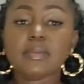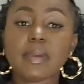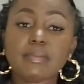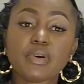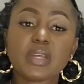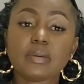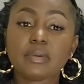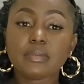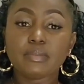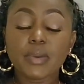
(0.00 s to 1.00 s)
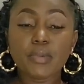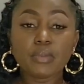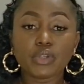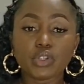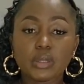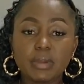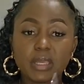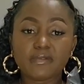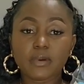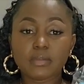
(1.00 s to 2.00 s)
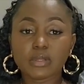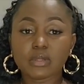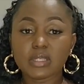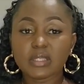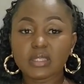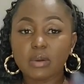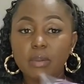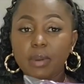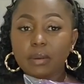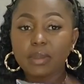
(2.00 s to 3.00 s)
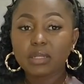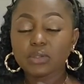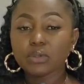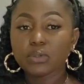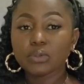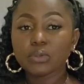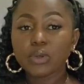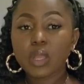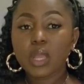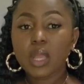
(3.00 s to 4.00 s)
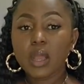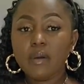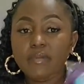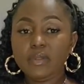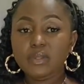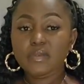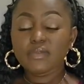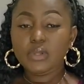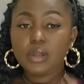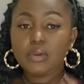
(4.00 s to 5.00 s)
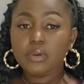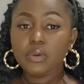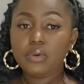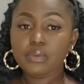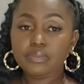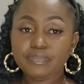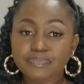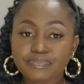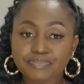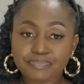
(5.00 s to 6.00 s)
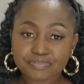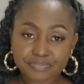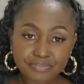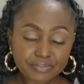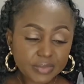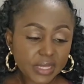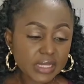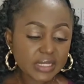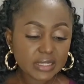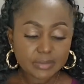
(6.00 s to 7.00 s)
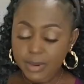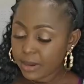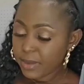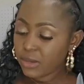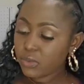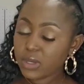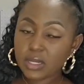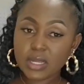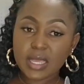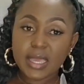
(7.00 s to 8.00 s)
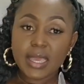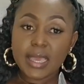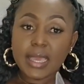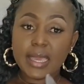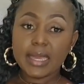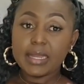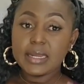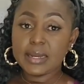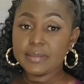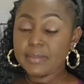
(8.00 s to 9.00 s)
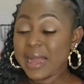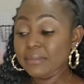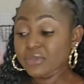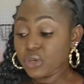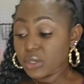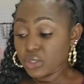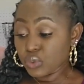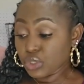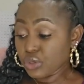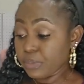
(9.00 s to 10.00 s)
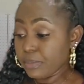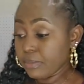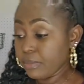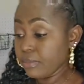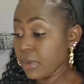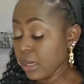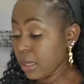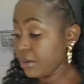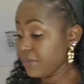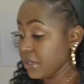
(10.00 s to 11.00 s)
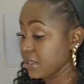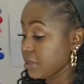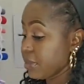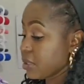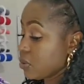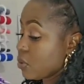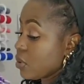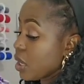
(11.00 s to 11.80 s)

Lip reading: My mom usually make it for me. So this is our mermaid tutu. For those of you that don't know, this is the mermaid one. And I'm trying to switch up a lot of things in my store.